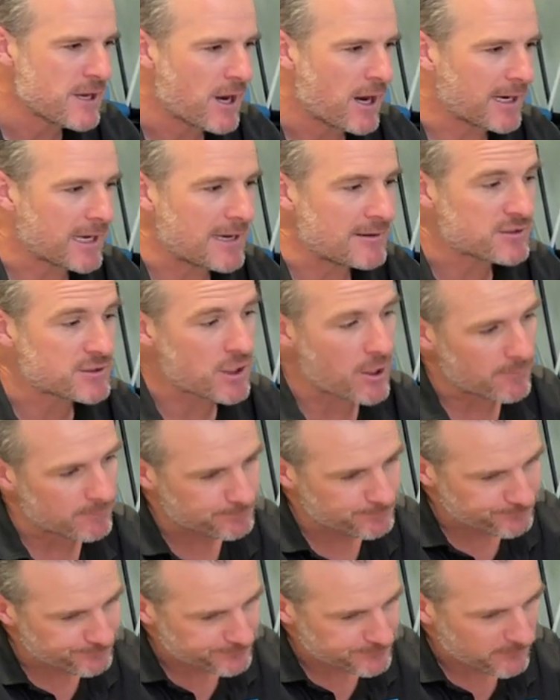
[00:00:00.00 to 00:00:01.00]
Okay, so
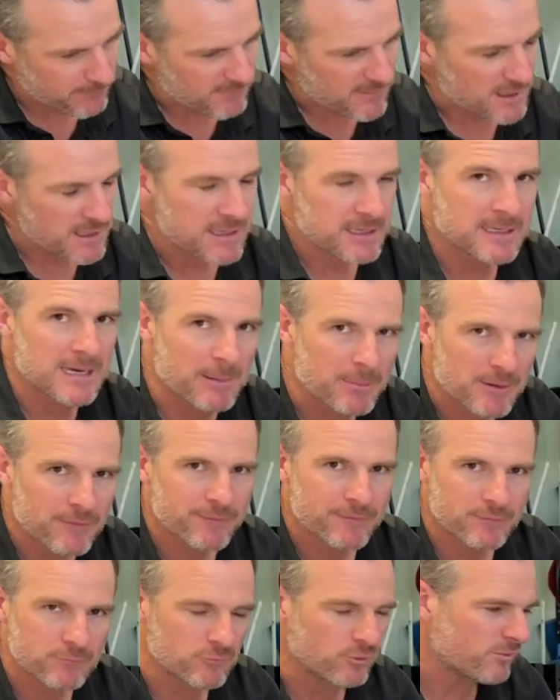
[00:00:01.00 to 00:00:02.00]
a couple
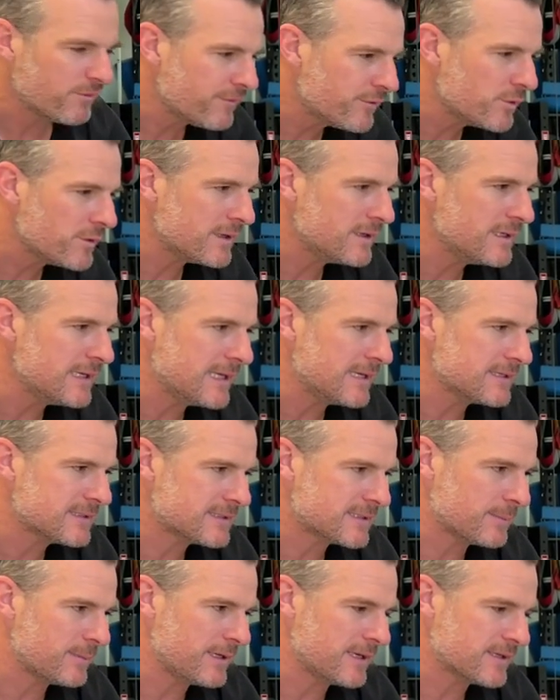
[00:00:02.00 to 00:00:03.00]
of more few knee
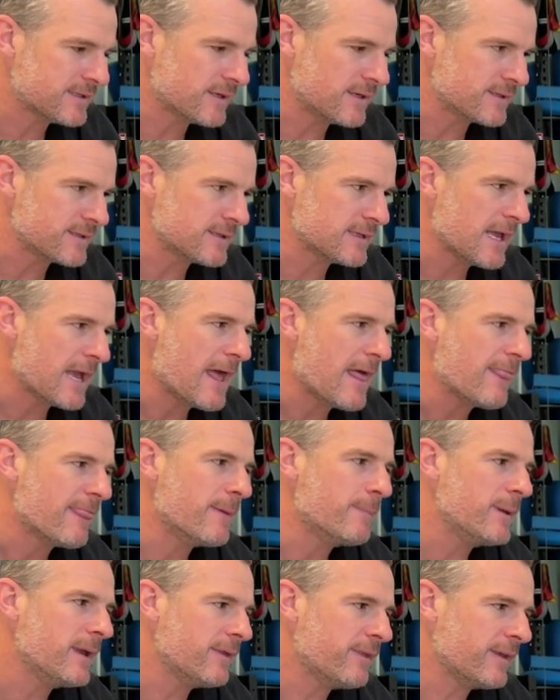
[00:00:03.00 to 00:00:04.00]
stability exercises.
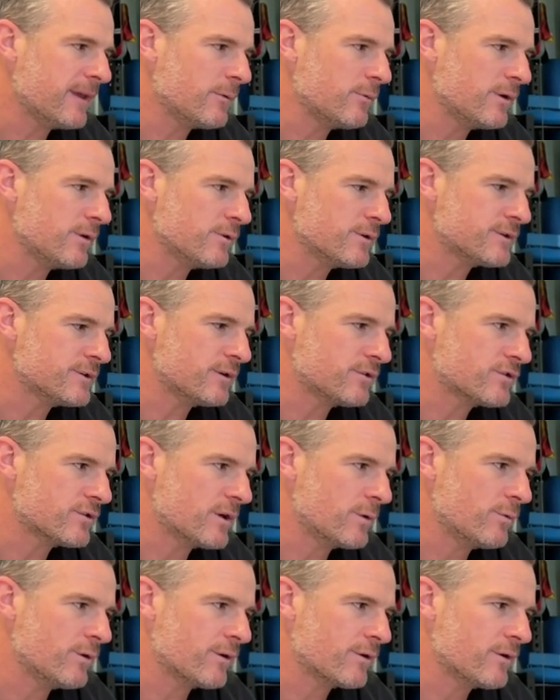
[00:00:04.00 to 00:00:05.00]
The big thing we're also
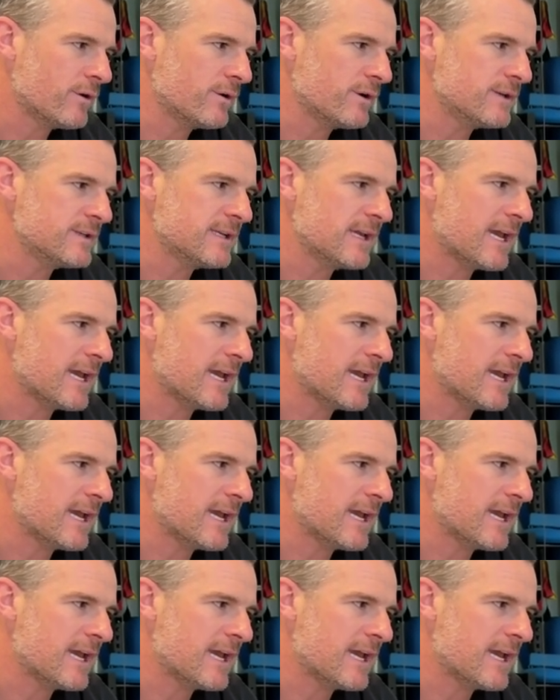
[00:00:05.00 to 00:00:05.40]
trying to work on is